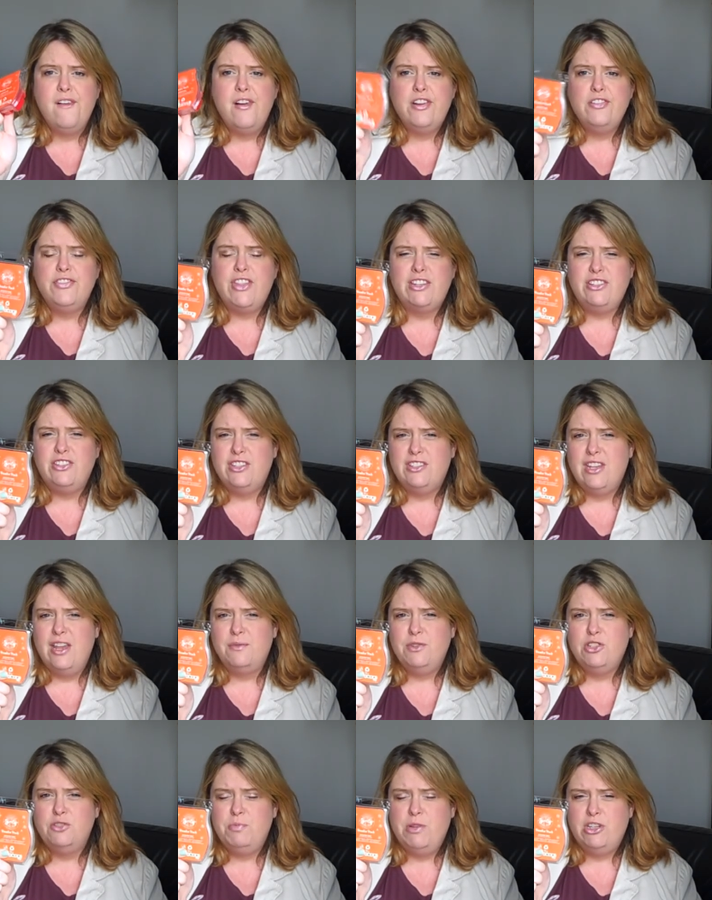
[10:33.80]
that's the same
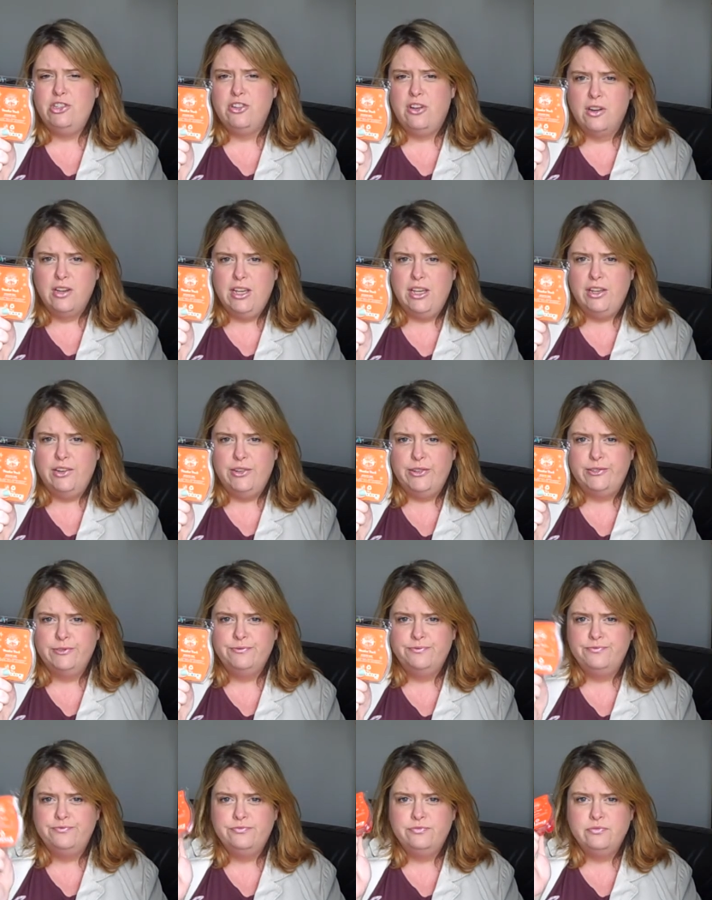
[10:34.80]
as a big jar candle
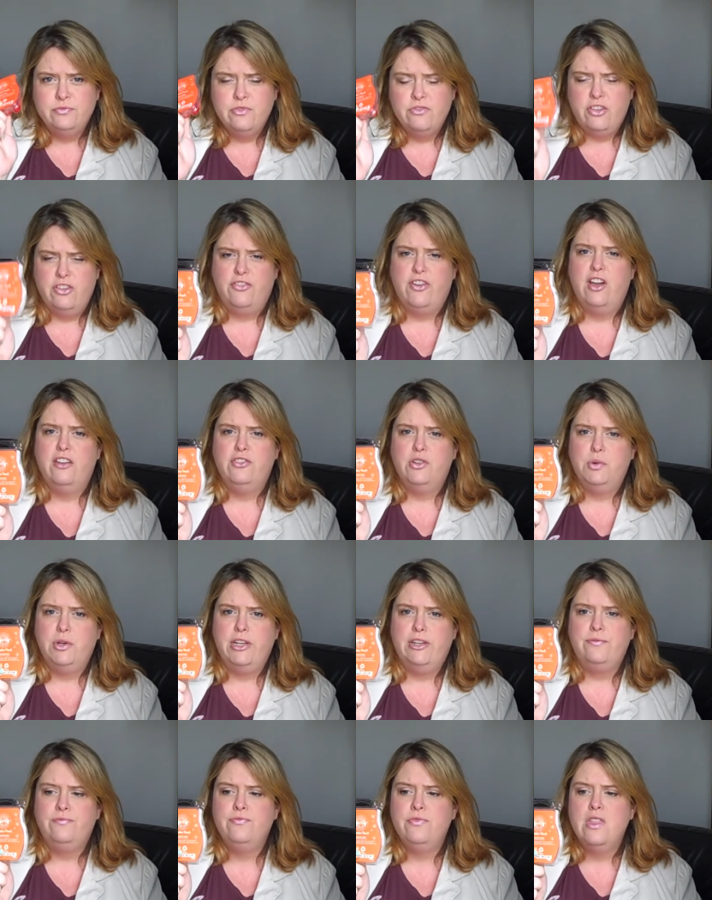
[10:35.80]
for
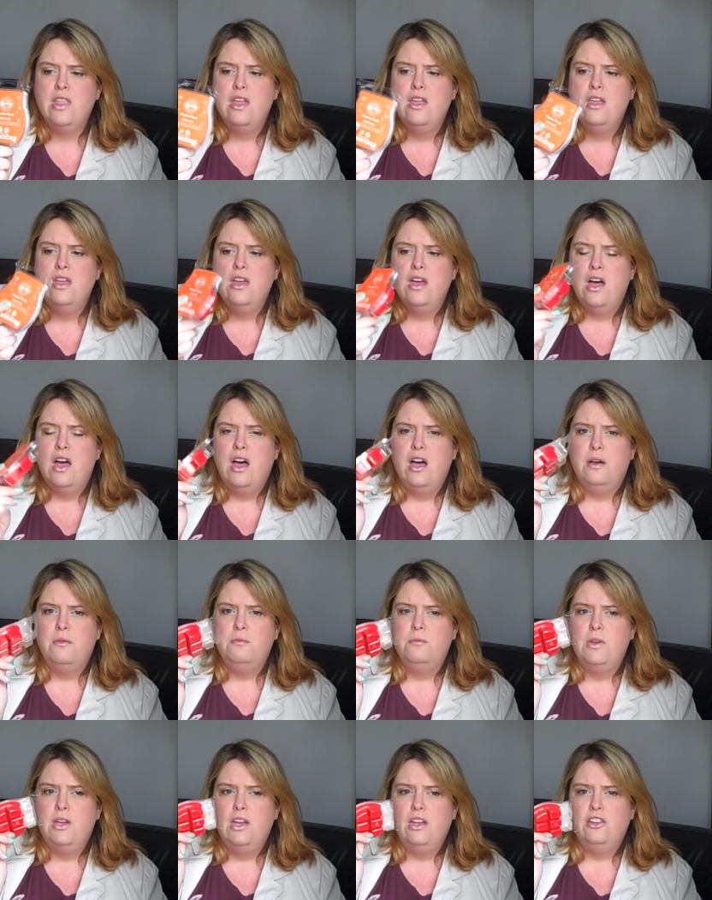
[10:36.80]
£5.
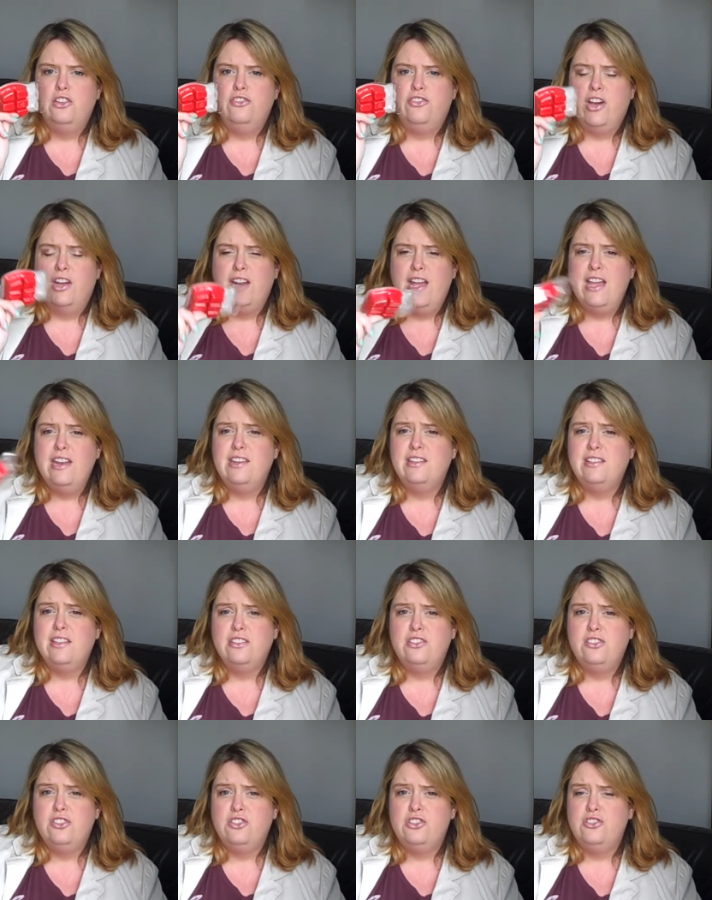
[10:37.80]
And you've got 80
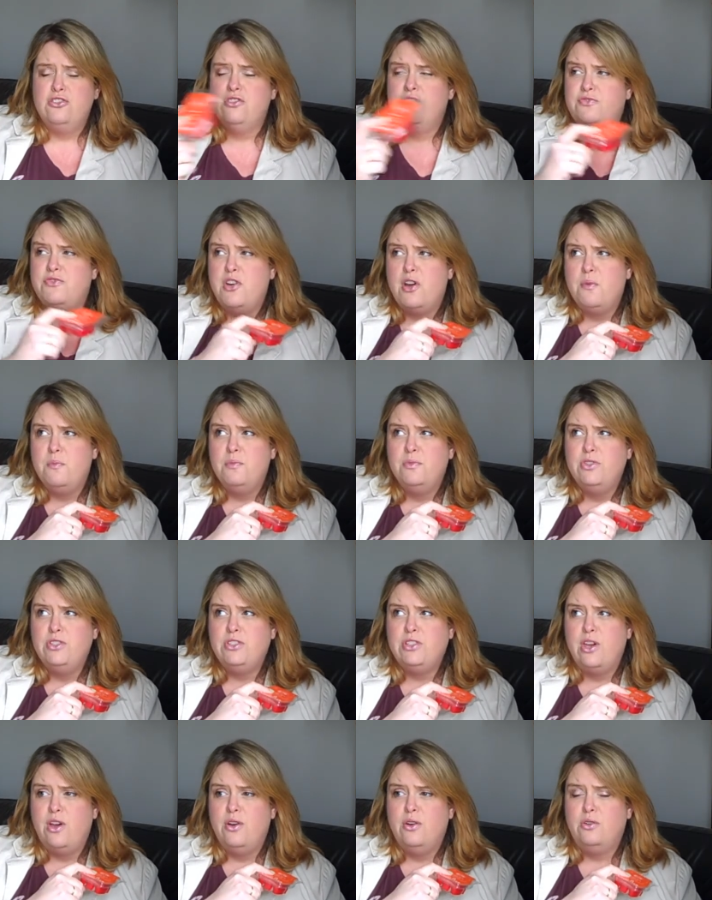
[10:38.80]
cents to choose from,
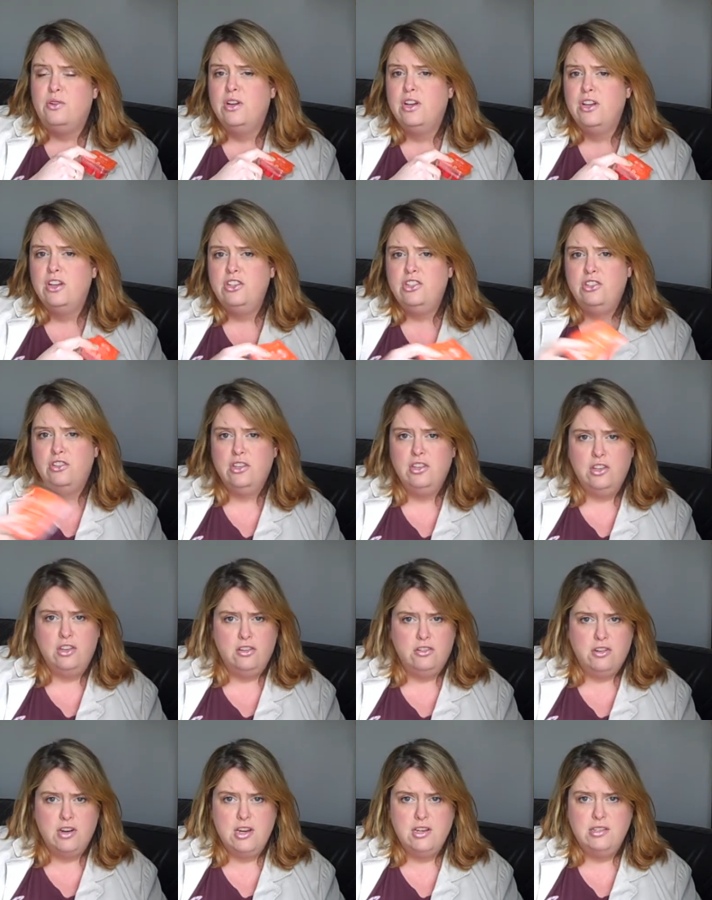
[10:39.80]
so you can go
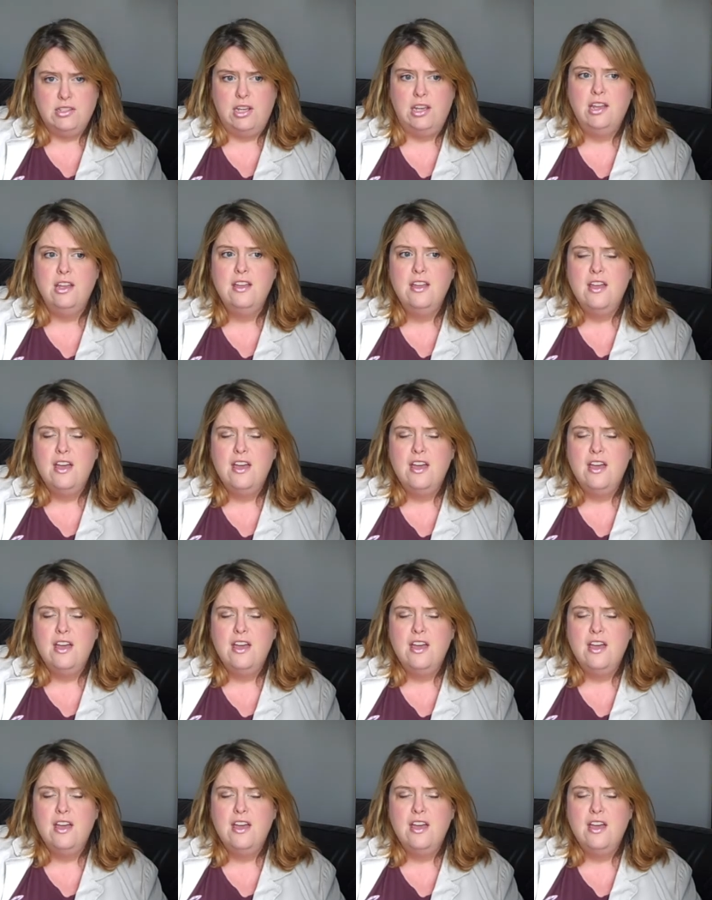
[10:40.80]
crazy.